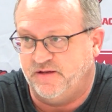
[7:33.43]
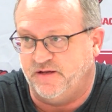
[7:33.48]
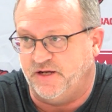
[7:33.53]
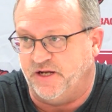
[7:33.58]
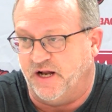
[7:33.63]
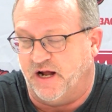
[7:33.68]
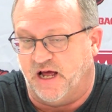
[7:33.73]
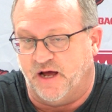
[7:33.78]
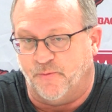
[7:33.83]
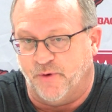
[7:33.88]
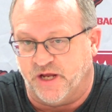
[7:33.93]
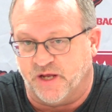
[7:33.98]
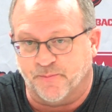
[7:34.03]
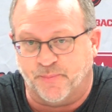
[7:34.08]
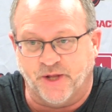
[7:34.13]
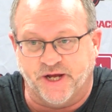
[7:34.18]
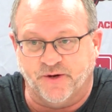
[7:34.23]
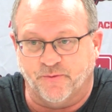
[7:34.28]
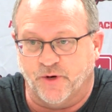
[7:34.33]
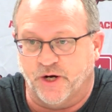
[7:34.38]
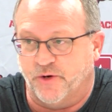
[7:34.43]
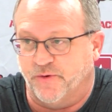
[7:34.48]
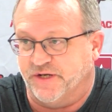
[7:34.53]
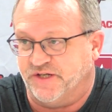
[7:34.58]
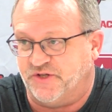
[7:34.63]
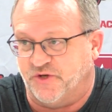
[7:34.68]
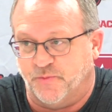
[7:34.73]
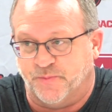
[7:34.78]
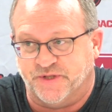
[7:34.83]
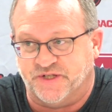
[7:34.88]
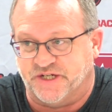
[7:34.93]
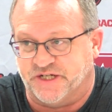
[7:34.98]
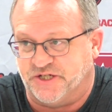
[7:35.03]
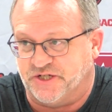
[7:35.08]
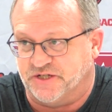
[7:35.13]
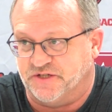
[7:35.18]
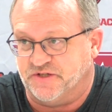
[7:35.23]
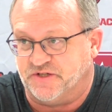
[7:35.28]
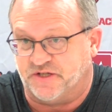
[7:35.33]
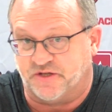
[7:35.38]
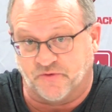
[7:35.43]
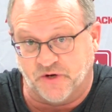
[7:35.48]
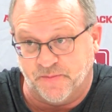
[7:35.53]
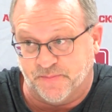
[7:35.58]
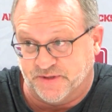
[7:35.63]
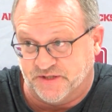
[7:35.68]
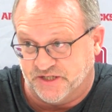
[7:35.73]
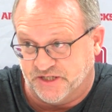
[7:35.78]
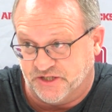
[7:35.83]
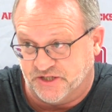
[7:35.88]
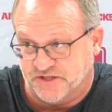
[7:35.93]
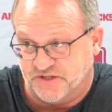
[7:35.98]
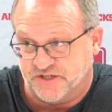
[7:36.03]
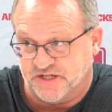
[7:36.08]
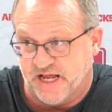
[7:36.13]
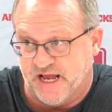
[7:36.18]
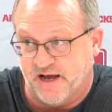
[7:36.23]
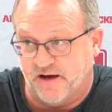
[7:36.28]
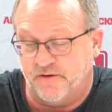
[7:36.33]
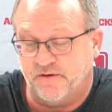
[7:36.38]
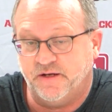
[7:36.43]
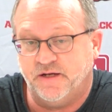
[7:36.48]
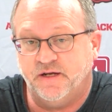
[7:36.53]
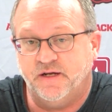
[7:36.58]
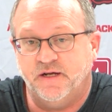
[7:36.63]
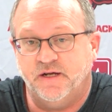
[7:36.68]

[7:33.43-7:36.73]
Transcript: You know, we can play row at two positions, three positions now.